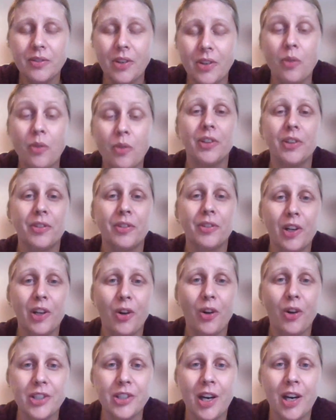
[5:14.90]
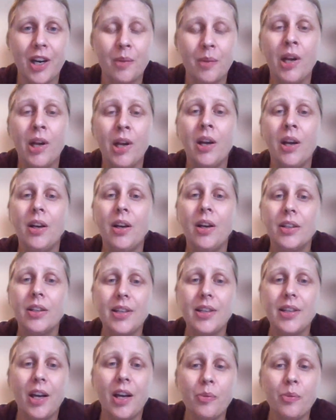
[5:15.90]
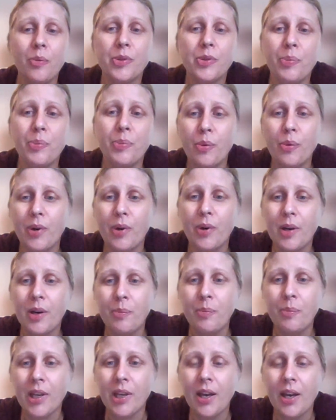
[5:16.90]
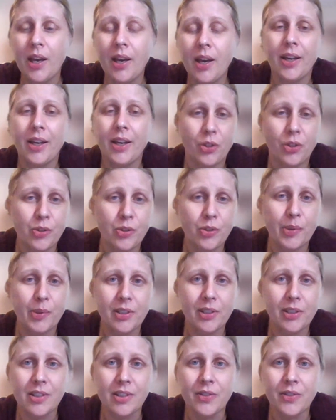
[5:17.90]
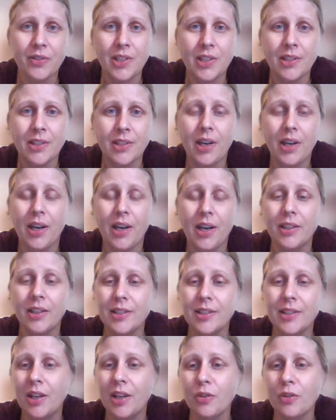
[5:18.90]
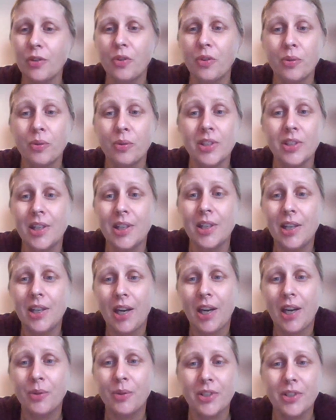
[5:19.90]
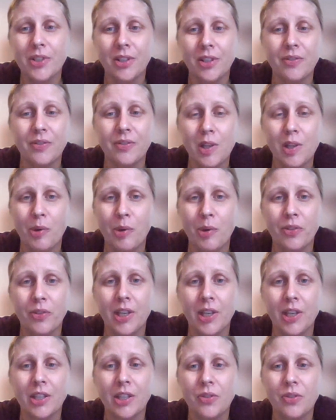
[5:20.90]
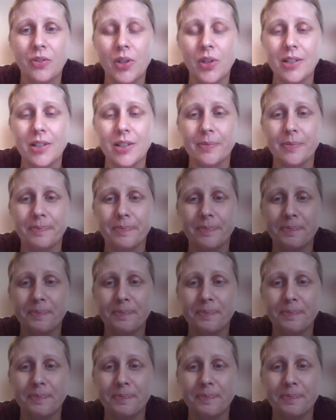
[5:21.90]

hopefully for a long time to help support primary care and hospital services, and I look forward to seeing how it's going to develop over the next few years.